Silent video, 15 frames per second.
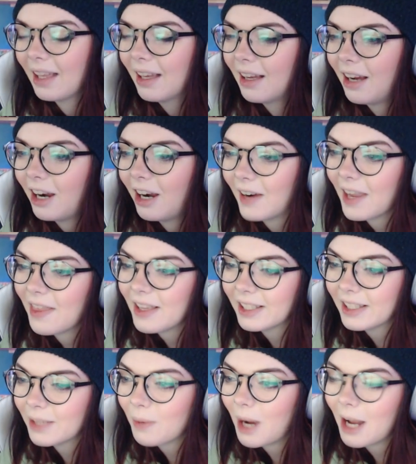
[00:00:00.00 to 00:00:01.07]
Alright, this
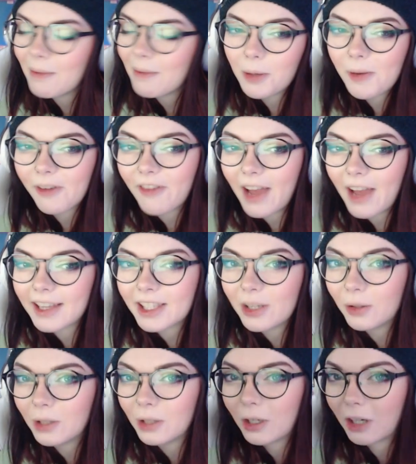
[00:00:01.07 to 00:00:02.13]
is why Boba Fett is no
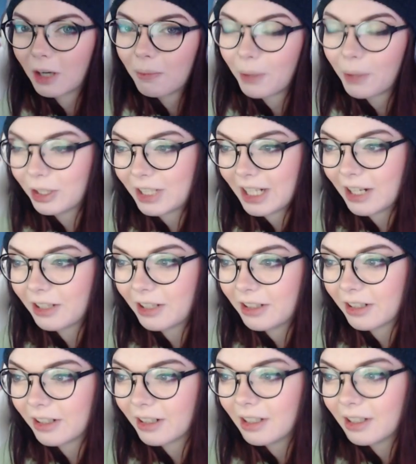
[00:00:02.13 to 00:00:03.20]
longer a bounty
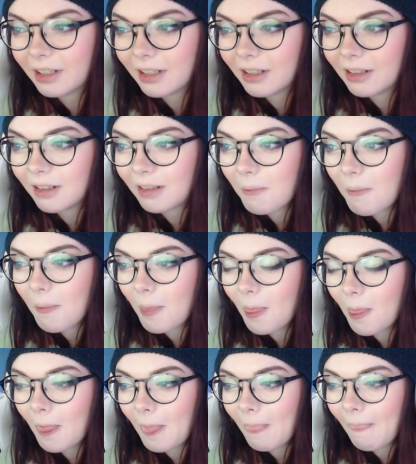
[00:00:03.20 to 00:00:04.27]
hunter.
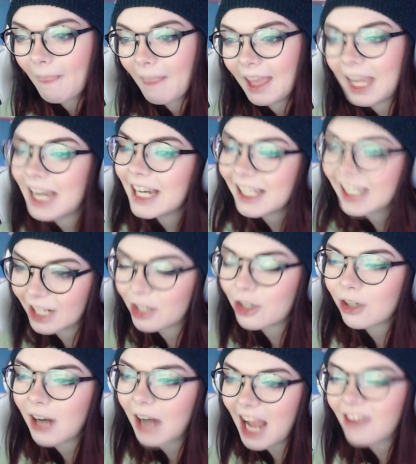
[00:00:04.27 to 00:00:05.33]
He's a
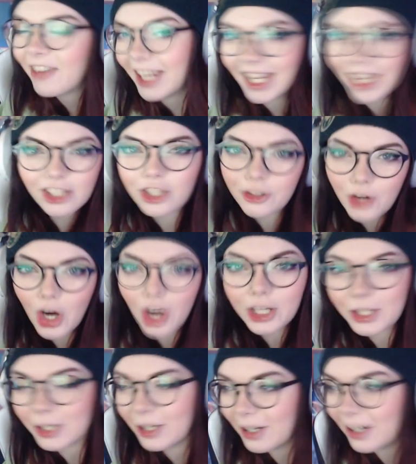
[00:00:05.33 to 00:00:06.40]
driving
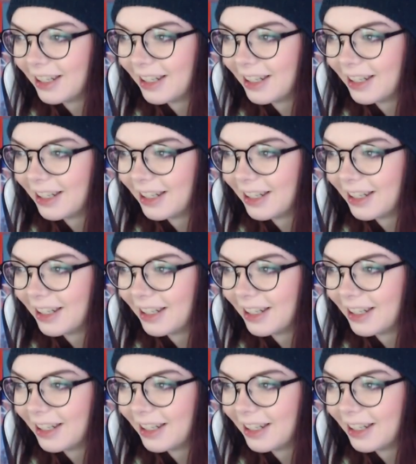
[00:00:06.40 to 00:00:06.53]
instructor.